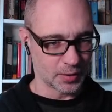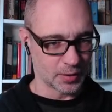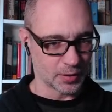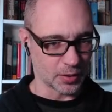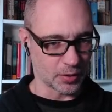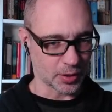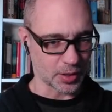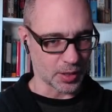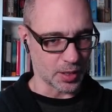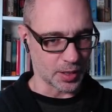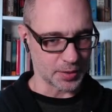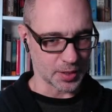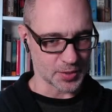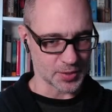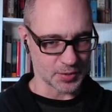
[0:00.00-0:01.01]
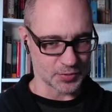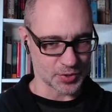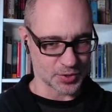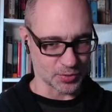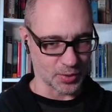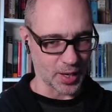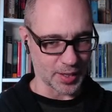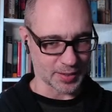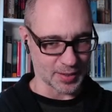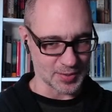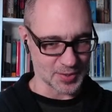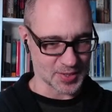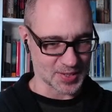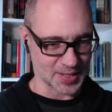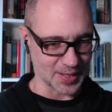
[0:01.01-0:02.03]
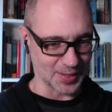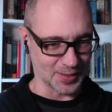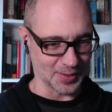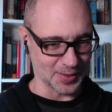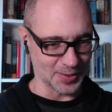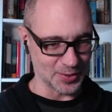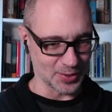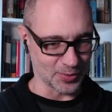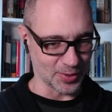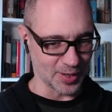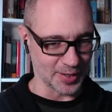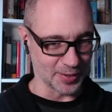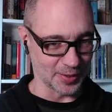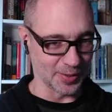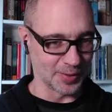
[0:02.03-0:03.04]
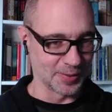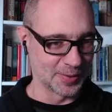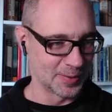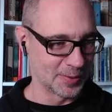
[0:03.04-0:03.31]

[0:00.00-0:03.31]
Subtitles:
There are contests of strength and skill in your honor.